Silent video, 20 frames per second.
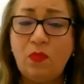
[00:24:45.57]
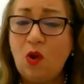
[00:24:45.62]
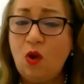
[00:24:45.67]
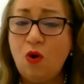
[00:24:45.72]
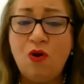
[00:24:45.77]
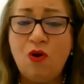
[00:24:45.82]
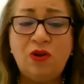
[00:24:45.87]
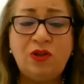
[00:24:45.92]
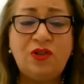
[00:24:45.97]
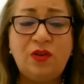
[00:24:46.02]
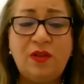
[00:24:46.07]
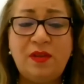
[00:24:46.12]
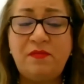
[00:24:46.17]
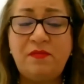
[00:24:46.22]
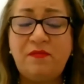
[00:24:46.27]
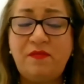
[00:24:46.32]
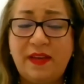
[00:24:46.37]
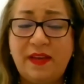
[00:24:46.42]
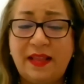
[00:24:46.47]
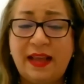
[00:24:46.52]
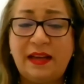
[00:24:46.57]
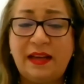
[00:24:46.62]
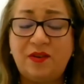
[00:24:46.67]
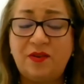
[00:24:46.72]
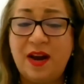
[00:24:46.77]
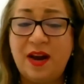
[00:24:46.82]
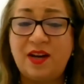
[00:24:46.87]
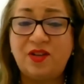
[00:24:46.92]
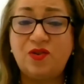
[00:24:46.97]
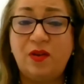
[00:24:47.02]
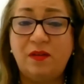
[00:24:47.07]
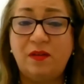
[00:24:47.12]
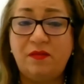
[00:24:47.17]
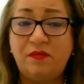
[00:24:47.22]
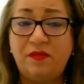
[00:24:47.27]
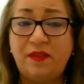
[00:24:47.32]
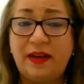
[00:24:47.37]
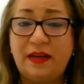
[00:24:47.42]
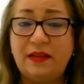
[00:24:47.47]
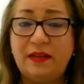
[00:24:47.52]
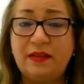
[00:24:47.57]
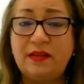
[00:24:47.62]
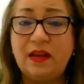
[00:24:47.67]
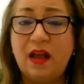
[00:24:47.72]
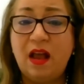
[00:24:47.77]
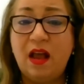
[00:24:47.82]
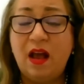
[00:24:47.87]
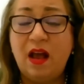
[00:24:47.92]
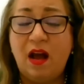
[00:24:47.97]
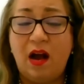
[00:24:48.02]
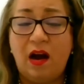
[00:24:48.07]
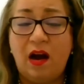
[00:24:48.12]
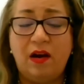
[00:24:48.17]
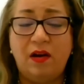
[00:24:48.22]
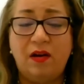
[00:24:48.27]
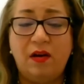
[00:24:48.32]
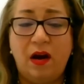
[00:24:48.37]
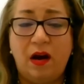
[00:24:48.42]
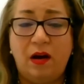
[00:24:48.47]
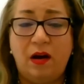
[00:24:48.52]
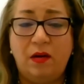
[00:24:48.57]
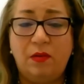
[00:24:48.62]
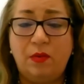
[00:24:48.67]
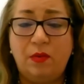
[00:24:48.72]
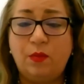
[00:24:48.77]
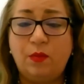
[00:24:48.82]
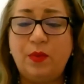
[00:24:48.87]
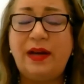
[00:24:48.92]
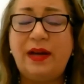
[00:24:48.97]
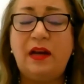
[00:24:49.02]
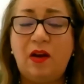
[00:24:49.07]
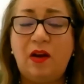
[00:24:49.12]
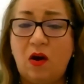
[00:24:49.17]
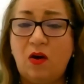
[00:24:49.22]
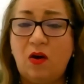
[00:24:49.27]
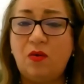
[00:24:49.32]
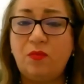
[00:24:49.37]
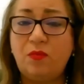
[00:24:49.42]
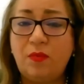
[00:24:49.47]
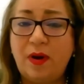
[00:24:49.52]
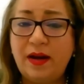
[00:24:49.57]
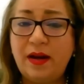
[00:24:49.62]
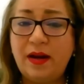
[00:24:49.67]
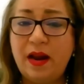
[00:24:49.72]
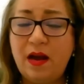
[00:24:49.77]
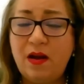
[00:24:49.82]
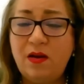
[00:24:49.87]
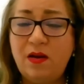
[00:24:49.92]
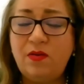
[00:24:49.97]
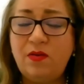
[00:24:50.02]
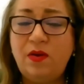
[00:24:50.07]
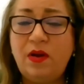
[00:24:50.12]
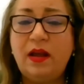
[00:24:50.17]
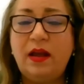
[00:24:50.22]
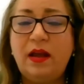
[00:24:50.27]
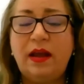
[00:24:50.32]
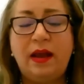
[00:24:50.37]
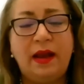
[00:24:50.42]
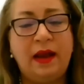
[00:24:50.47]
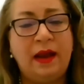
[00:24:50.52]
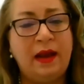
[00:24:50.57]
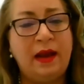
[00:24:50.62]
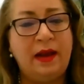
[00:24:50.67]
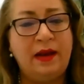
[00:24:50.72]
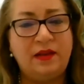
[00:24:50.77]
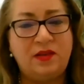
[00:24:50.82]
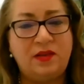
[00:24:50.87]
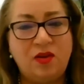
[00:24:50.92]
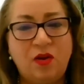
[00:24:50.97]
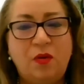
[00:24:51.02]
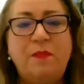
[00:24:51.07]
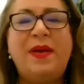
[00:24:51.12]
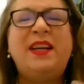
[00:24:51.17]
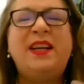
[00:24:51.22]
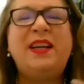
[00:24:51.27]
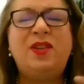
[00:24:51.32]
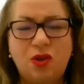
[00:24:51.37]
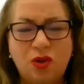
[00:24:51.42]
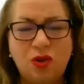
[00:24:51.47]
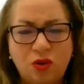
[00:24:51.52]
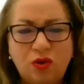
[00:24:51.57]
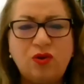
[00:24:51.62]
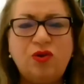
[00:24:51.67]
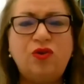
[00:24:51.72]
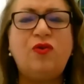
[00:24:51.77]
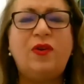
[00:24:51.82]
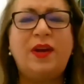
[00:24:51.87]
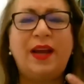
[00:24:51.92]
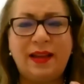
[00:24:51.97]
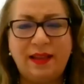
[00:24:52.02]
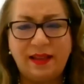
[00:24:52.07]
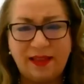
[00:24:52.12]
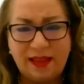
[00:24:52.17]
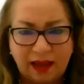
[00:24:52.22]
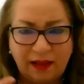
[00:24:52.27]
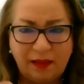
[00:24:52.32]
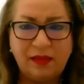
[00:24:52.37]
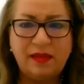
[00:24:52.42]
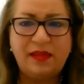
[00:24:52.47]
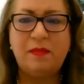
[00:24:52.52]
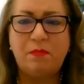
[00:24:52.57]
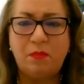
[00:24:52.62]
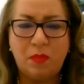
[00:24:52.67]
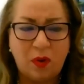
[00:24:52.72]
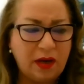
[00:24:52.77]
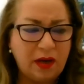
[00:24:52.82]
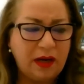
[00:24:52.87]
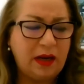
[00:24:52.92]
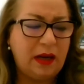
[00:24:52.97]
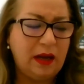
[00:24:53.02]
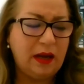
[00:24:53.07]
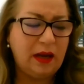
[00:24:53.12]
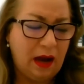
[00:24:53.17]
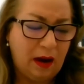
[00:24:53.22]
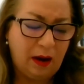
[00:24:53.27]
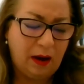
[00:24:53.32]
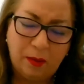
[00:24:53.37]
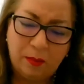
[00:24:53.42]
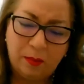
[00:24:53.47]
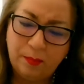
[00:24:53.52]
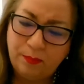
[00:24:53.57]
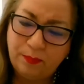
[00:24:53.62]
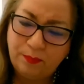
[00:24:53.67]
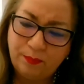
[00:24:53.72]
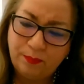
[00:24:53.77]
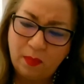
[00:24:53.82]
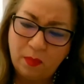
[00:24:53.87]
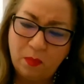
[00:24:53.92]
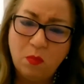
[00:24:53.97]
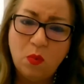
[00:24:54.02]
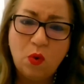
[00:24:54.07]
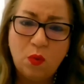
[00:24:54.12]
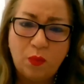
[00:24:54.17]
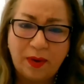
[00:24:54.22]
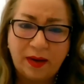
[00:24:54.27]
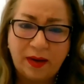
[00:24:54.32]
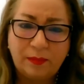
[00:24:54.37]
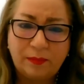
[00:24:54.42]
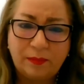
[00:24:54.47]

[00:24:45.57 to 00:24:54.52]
also the international fees are really low right now. And so make sure you get the money moving.